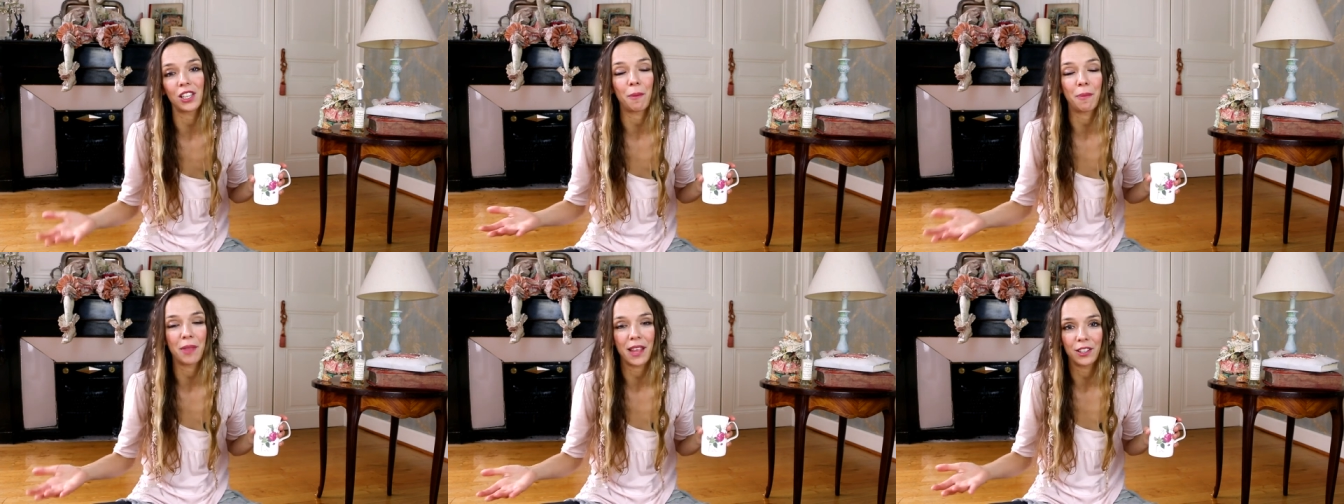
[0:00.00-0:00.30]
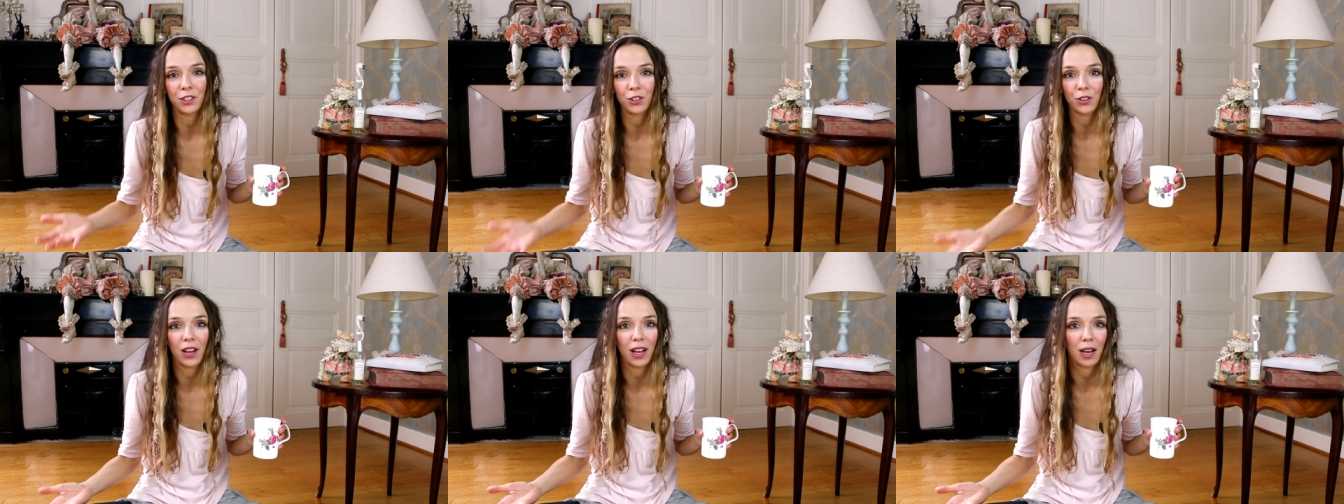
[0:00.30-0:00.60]
I'm
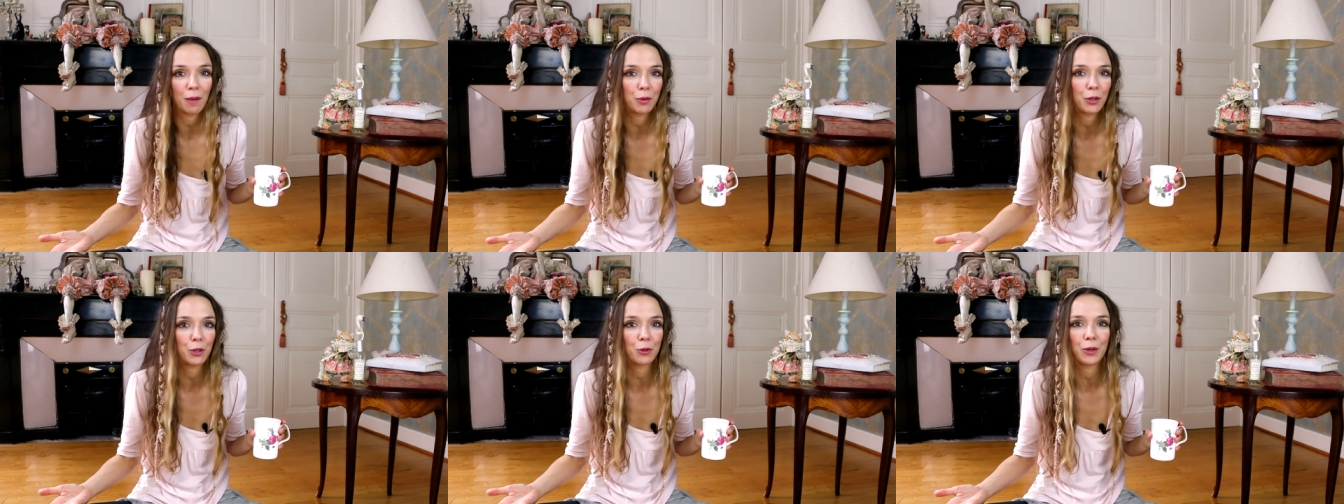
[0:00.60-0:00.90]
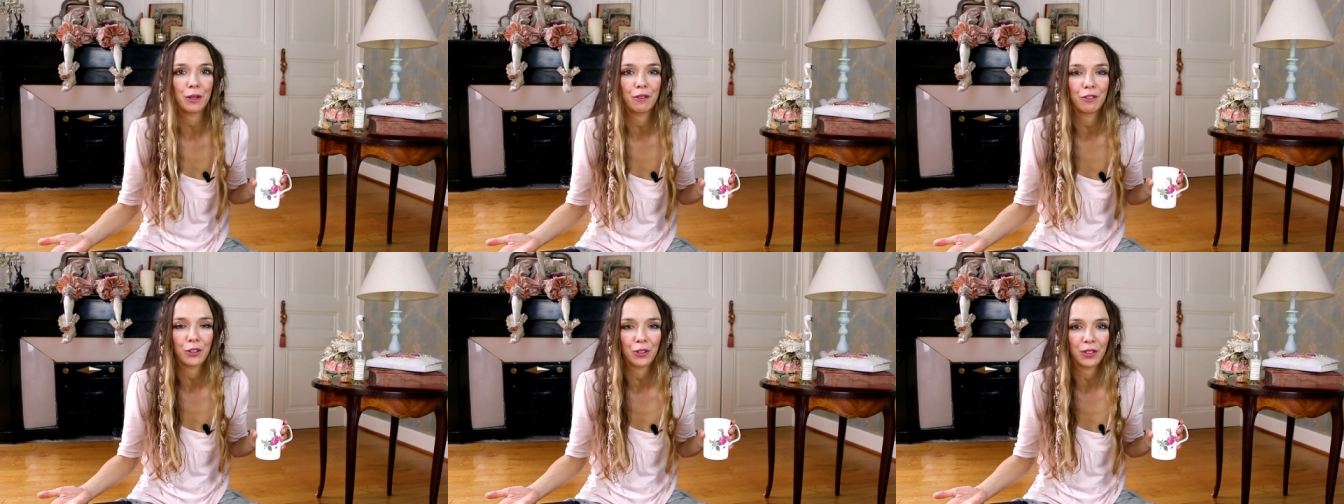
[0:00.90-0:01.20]
there to help
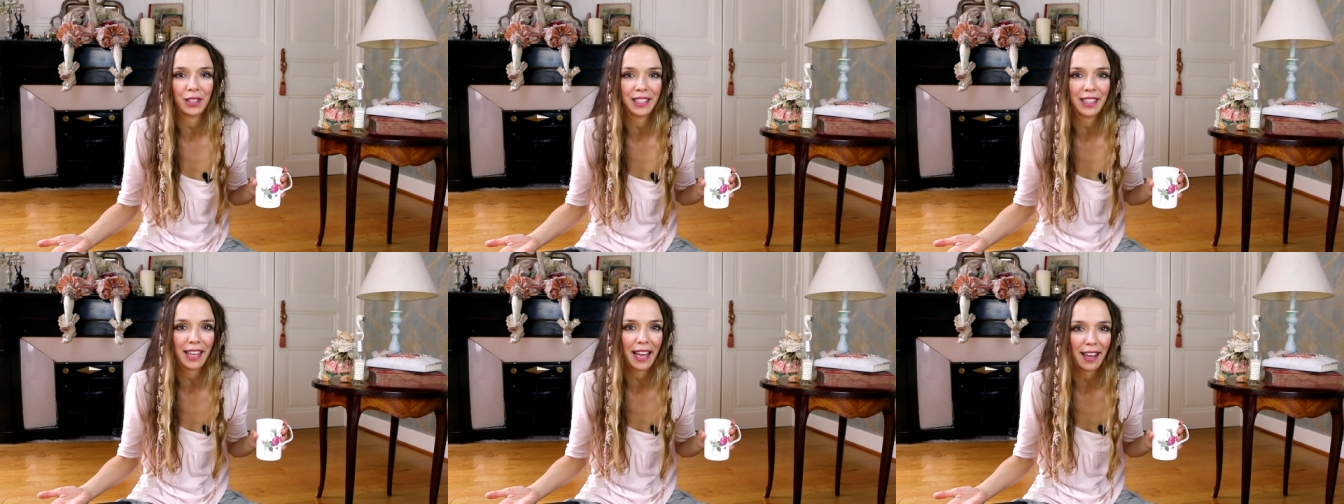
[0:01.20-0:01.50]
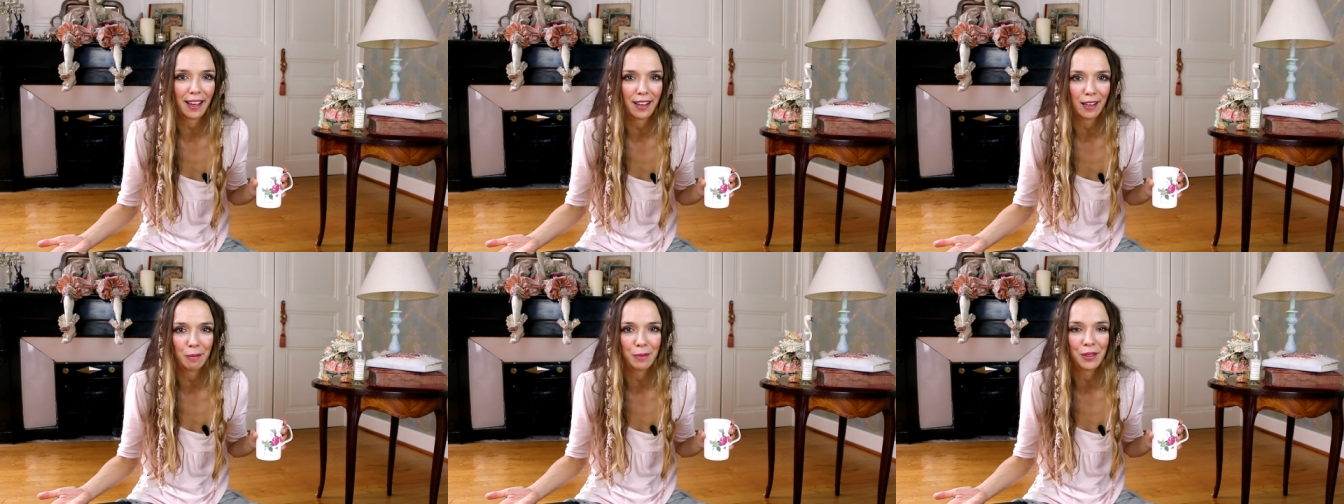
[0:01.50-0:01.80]
you if you need
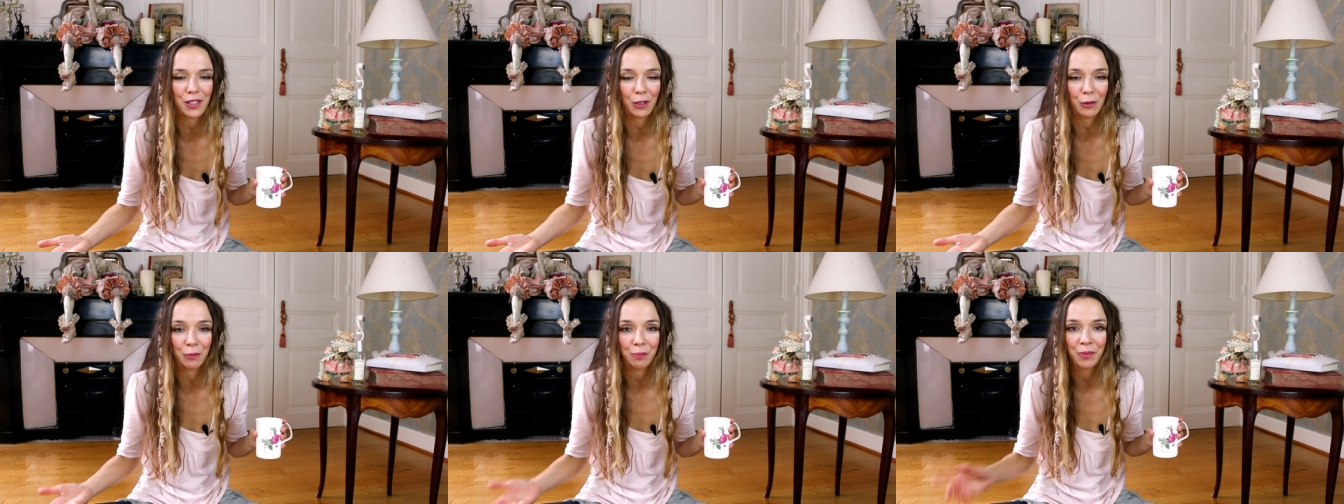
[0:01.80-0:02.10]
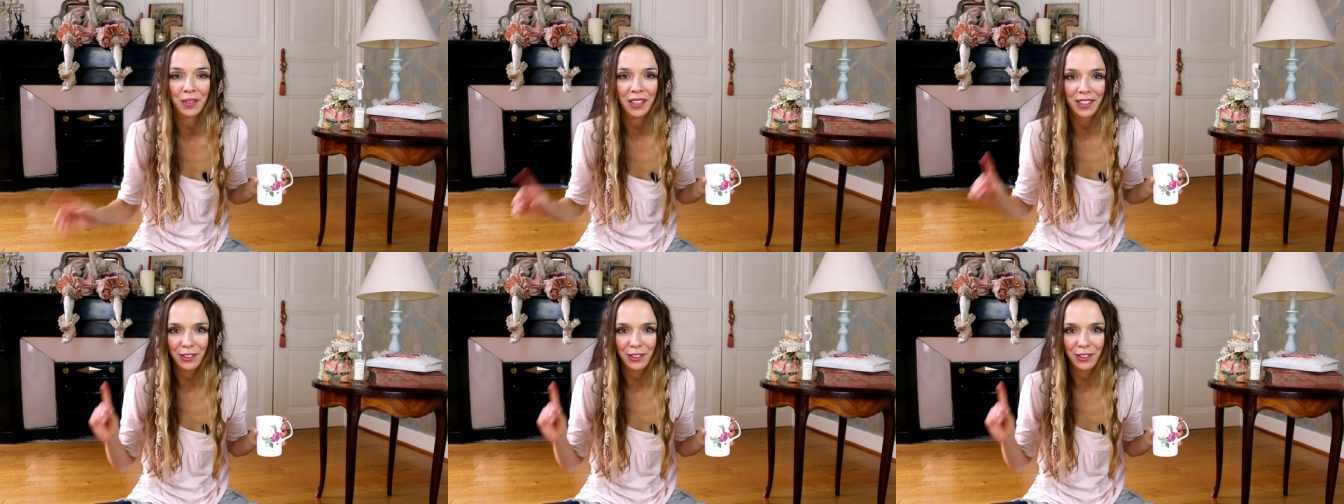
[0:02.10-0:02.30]
help, so